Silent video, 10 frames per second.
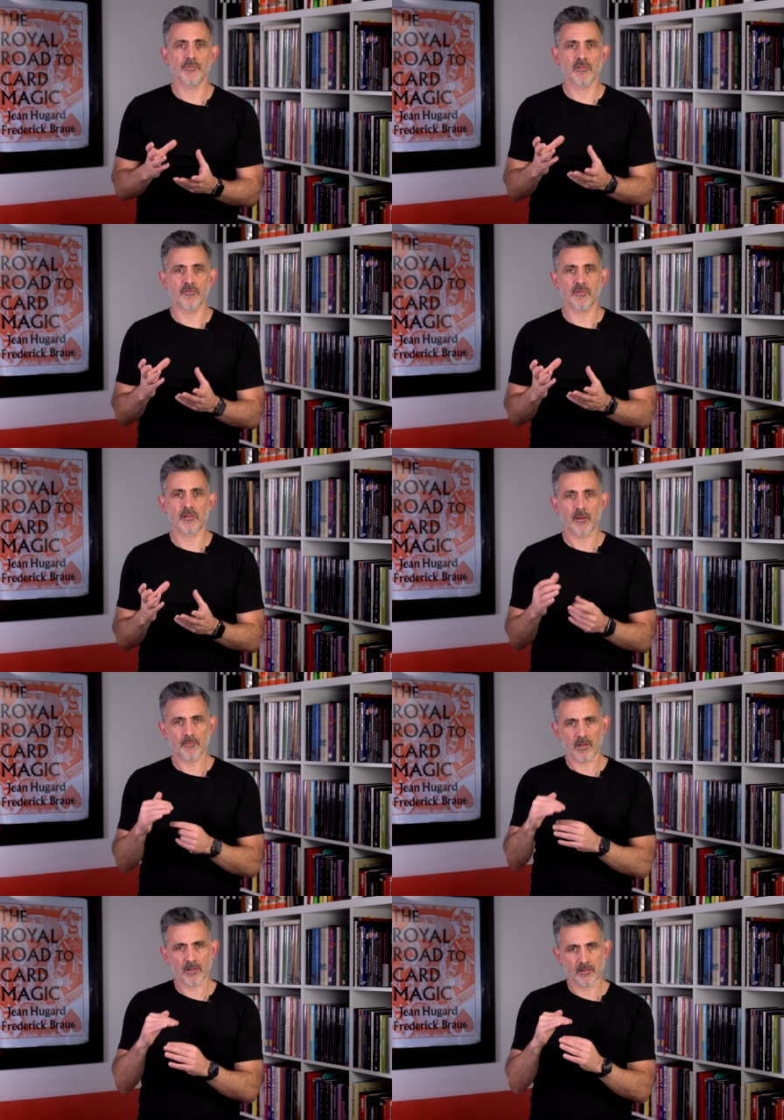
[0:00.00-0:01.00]
you've
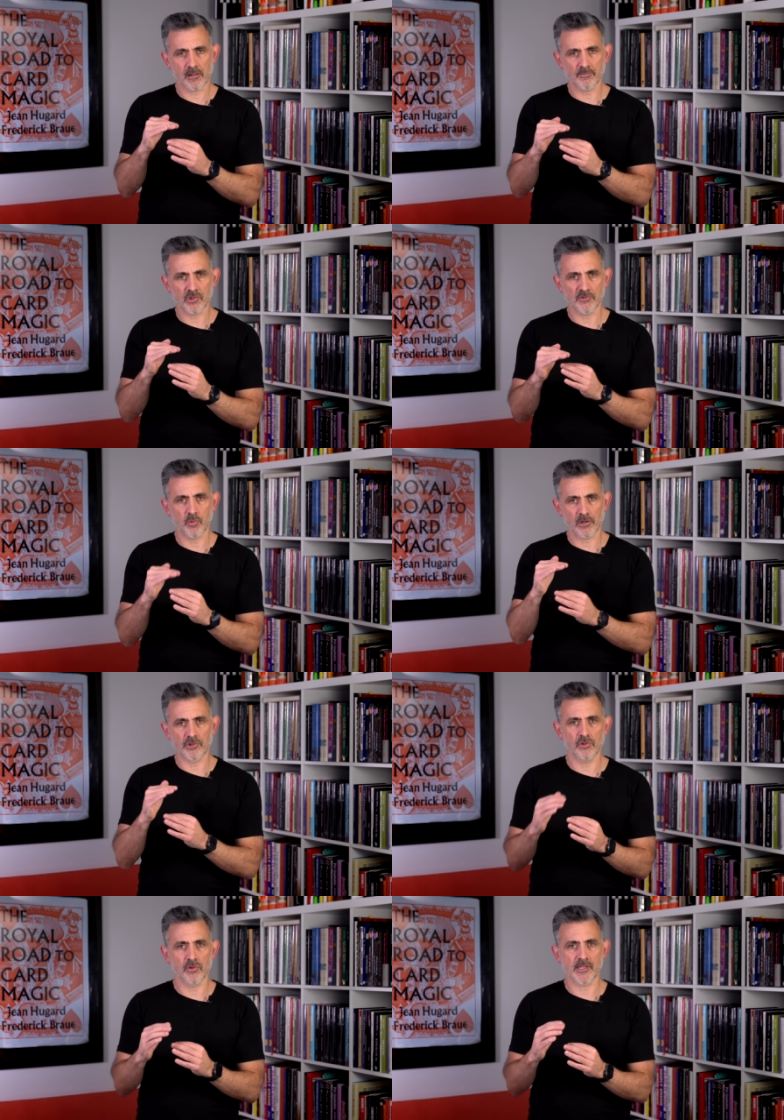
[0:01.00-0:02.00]
some sometimes one or
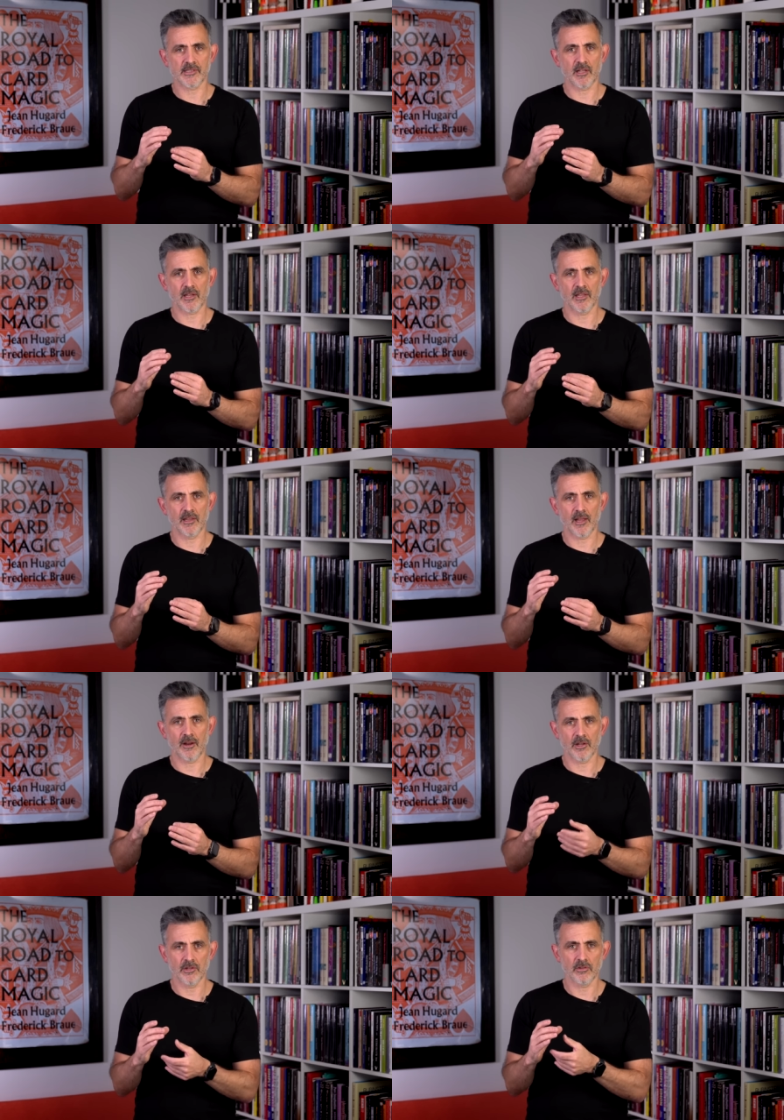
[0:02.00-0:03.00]
two will get stuck in there,
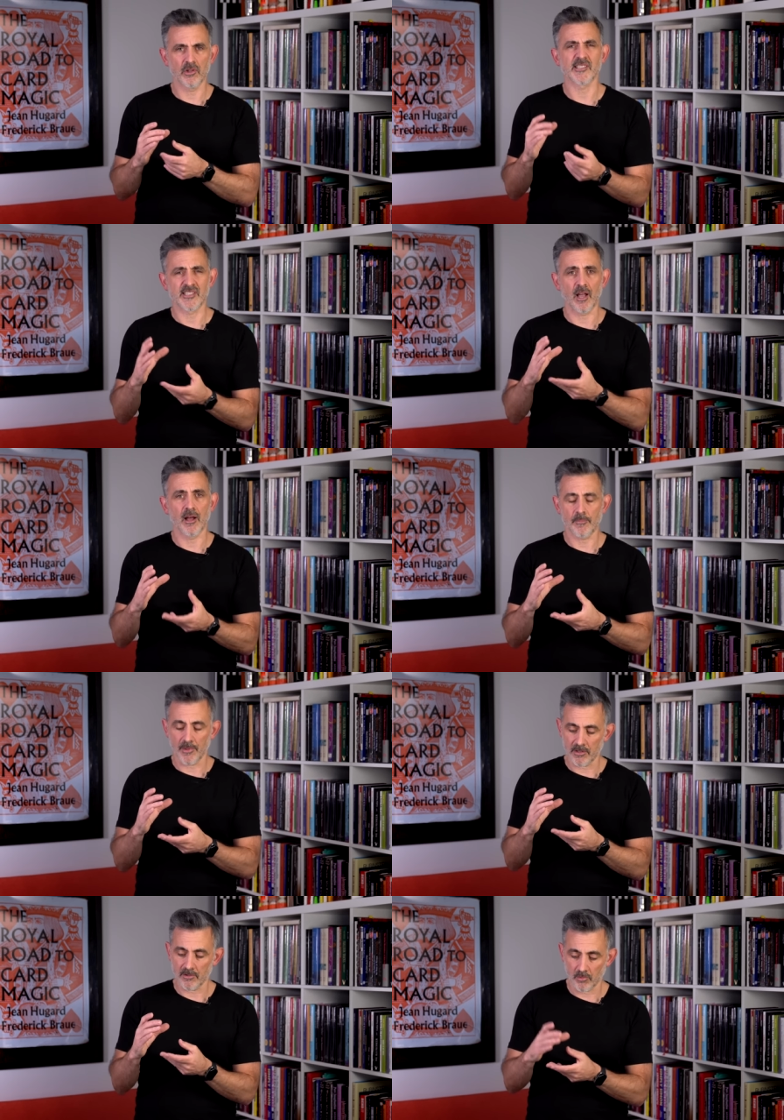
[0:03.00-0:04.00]
and you not stuck,
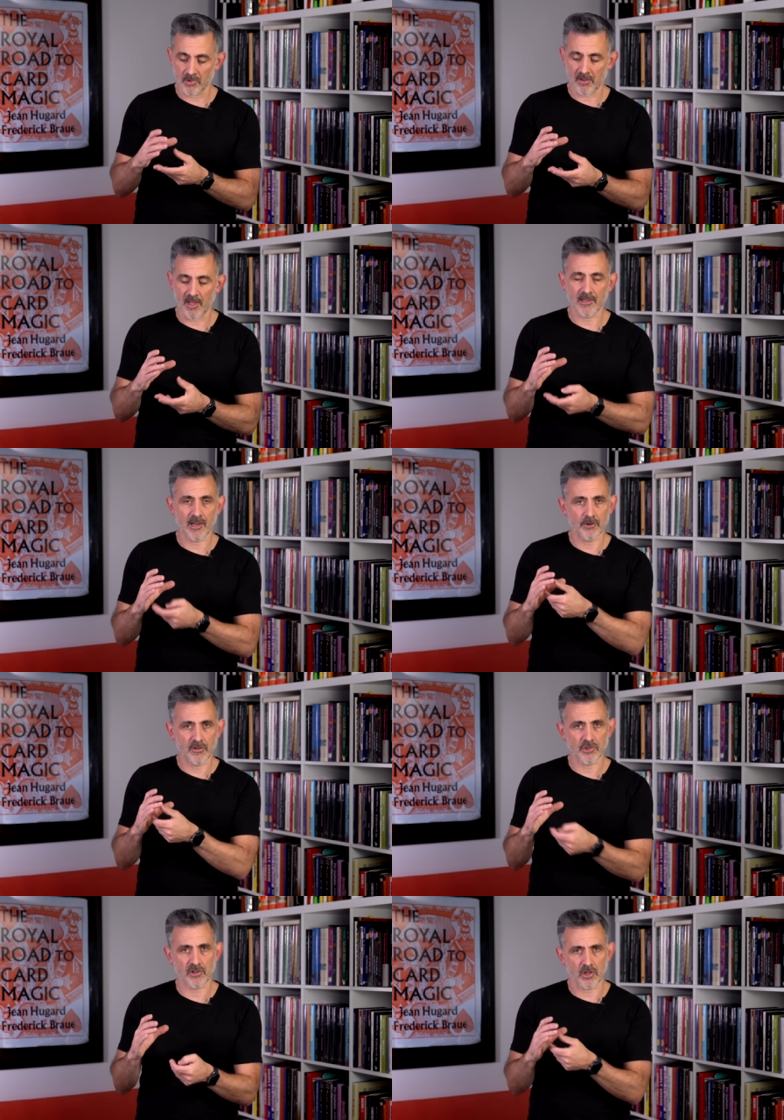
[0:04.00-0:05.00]
but will stay in there, and you've
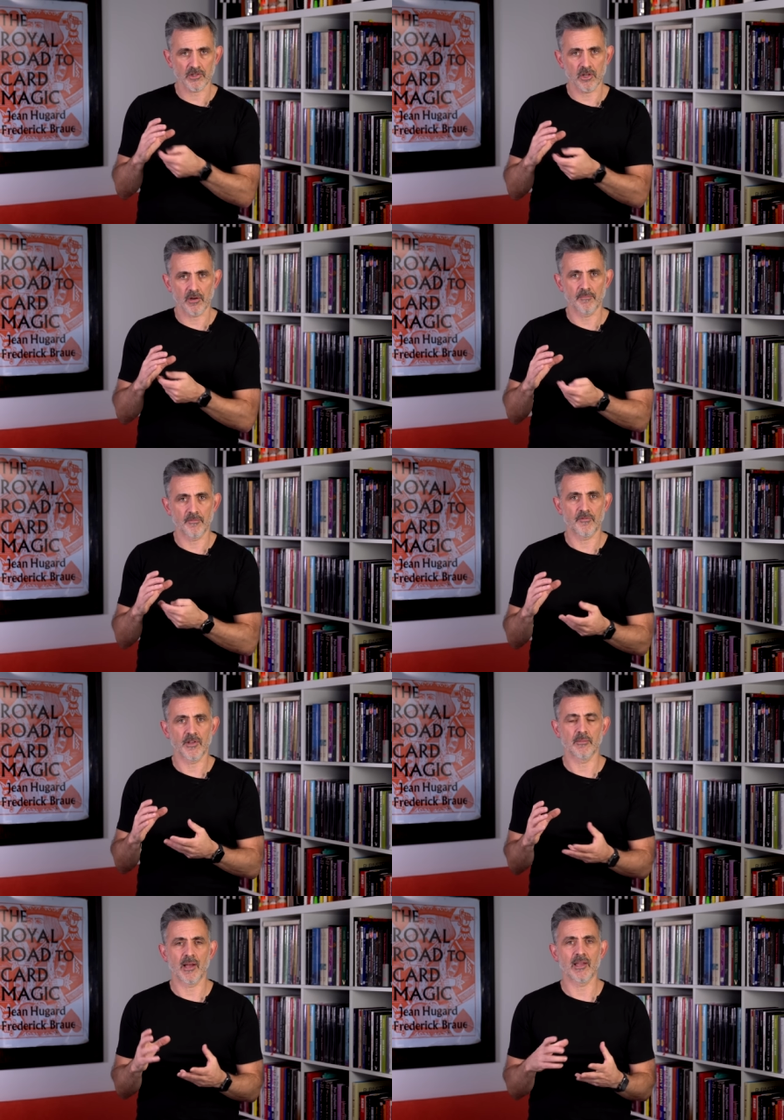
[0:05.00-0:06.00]
just got to kind of feed them out.